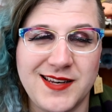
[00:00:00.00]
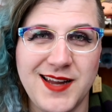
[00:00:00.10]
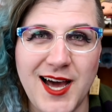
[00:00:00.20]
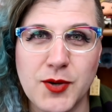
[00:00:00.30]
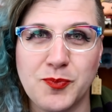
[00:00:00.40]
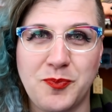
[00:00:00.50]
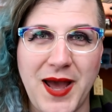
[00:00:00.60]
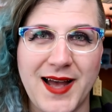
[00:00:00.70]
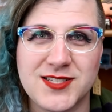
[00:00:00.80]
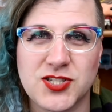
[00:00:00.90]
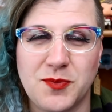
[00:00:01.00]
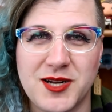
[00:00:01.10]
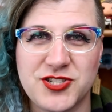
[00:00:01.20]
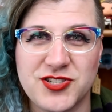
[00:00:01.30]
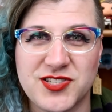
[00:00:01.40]
Not bad so
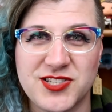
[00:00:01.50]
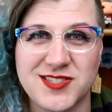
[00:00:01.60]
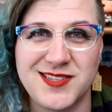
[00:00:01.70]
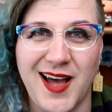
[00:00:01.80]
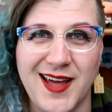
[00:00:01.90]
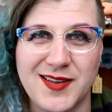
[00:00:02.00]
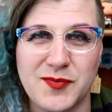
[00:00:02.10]
much as just not